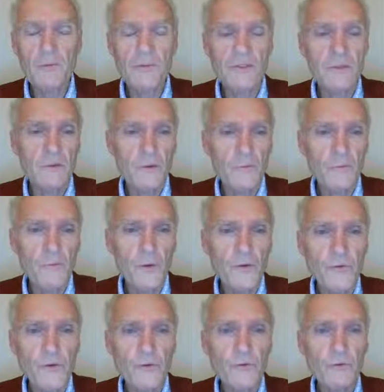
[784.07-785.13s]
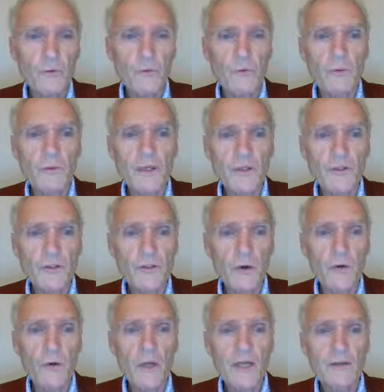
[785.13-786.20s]
what was most useful would be to
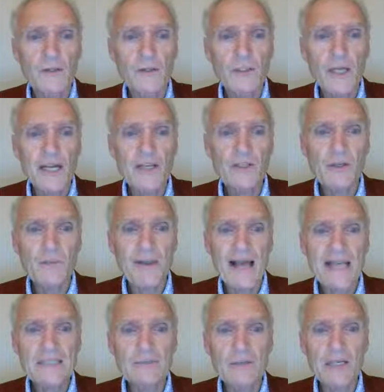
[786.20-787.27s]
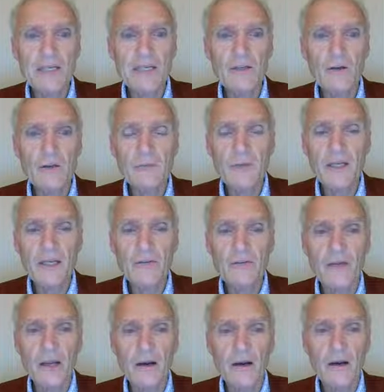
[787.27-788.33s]
show the change in plasma ketones
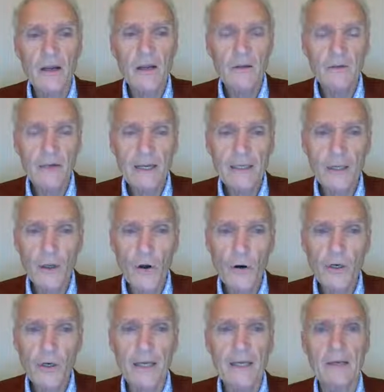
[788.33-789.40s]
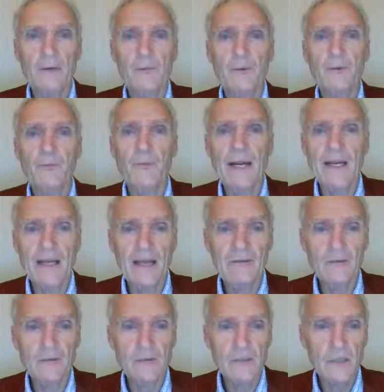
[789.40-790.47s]
because they're tightly correlated with brain
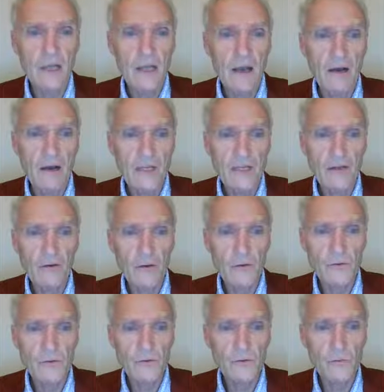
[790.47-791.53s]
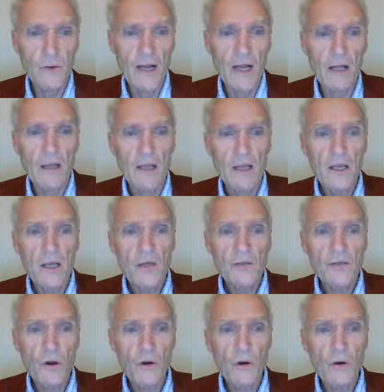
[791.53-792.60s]
levels of ketones as well.
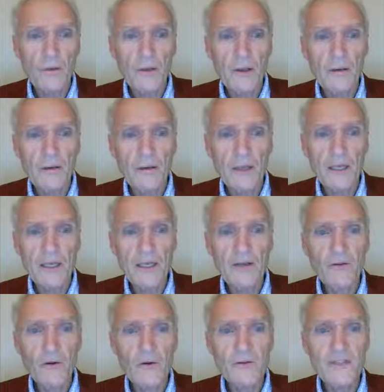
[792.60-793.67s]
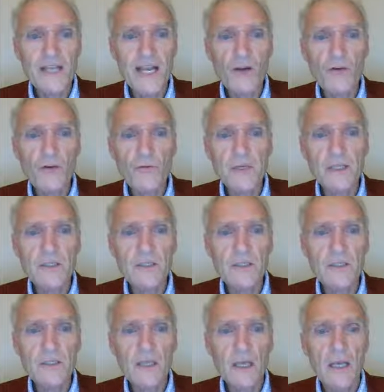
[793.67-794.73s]
So the ketones
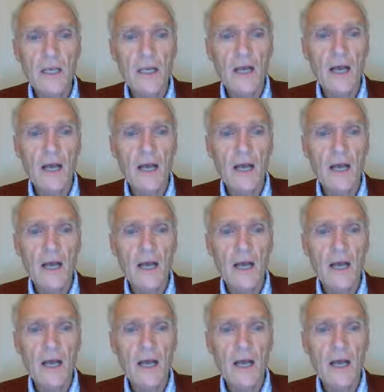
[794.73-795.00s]
increase